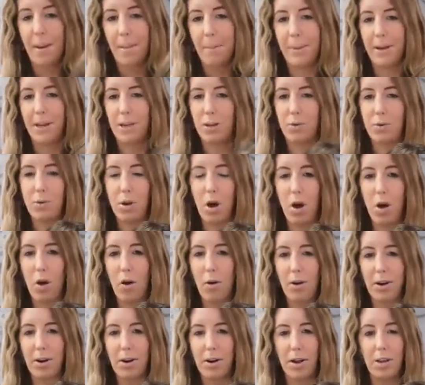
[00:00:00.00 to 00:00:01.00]
but you
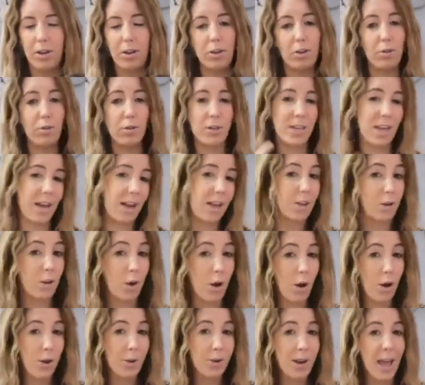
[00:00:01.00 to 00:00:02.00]
can't use it like your
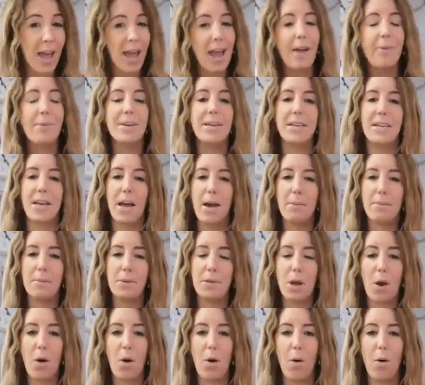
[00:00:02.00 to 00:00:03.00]
own hair in
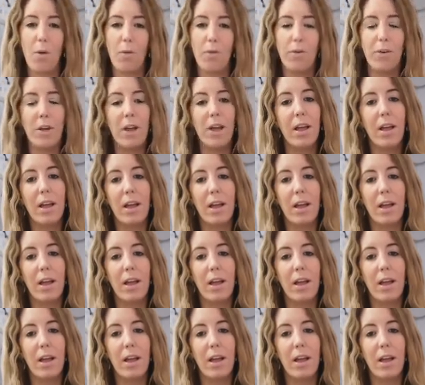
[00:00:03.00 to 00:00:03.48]
terms of